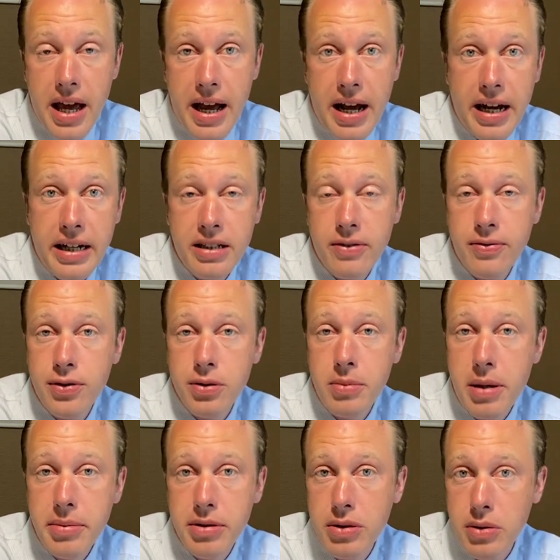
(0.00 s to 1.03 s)
And if you're
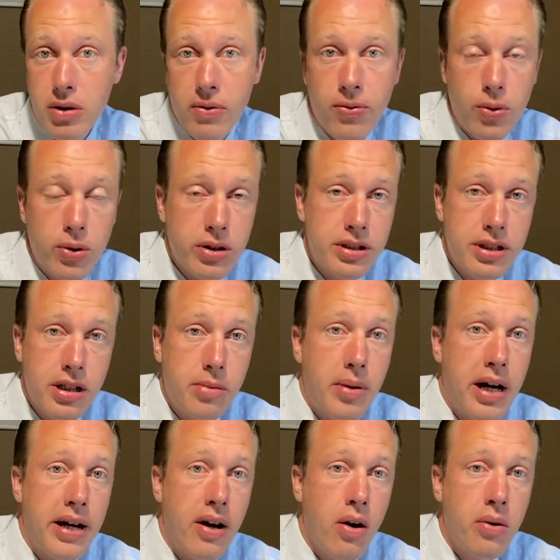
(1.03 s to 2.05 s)
maybe doing a for sale
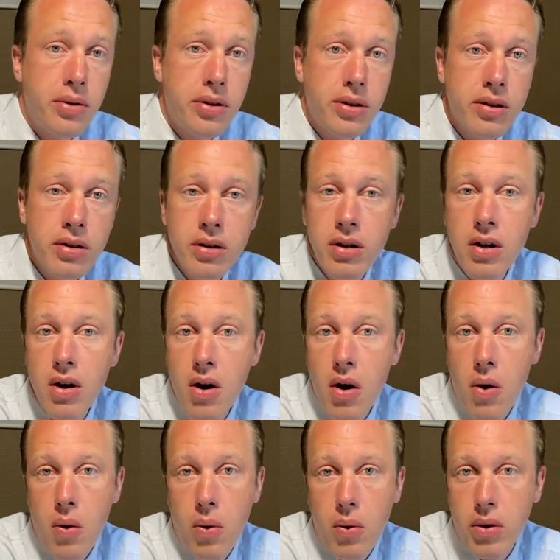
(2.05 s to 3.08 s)
by owner
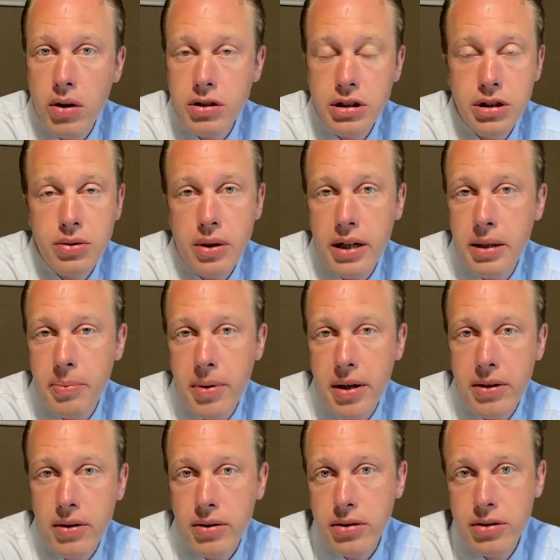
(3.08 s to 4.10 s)
or just trying to
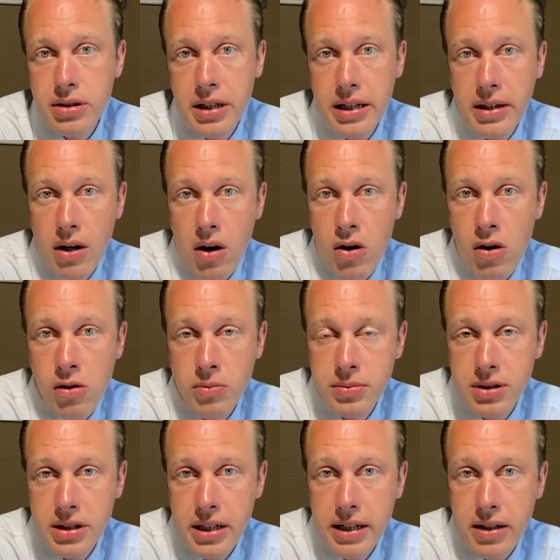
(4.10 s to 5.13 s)
better understand the home
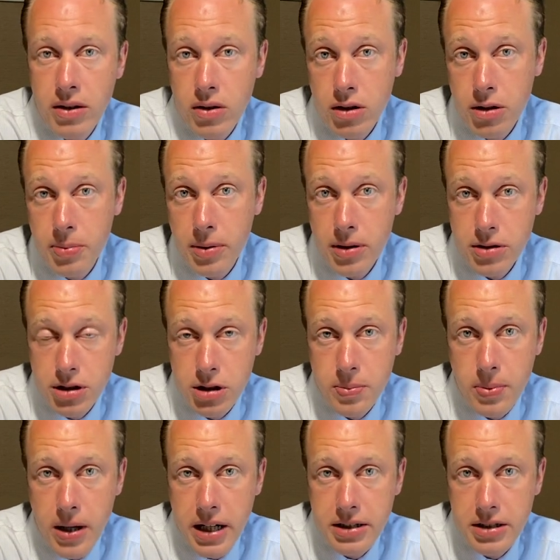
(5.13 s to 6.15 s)
sale or purchase
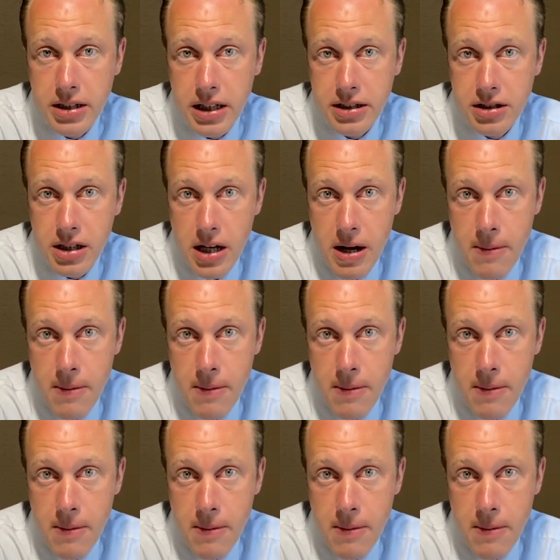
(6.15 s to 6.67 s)
process,